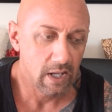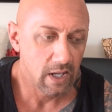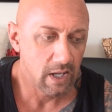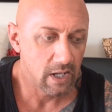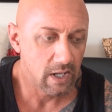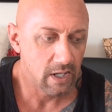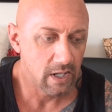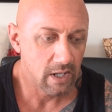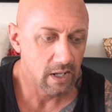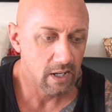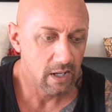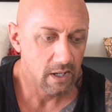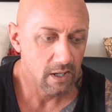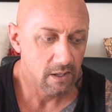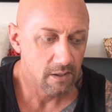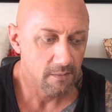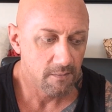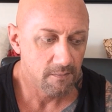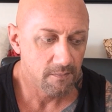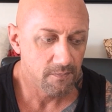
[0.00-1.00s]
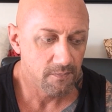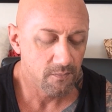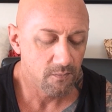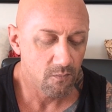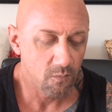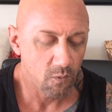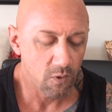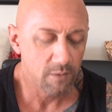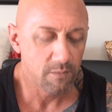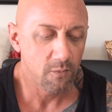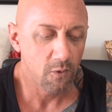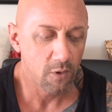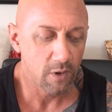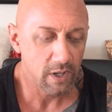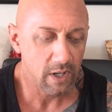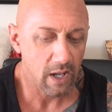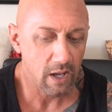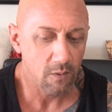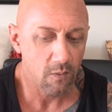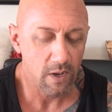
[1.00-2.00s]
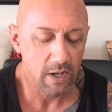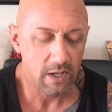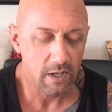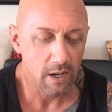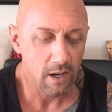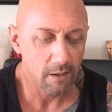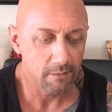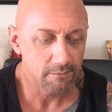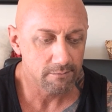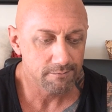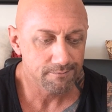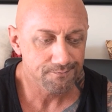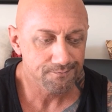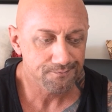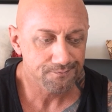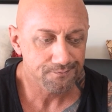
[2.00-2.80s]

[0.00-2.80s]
And one morning I wake up,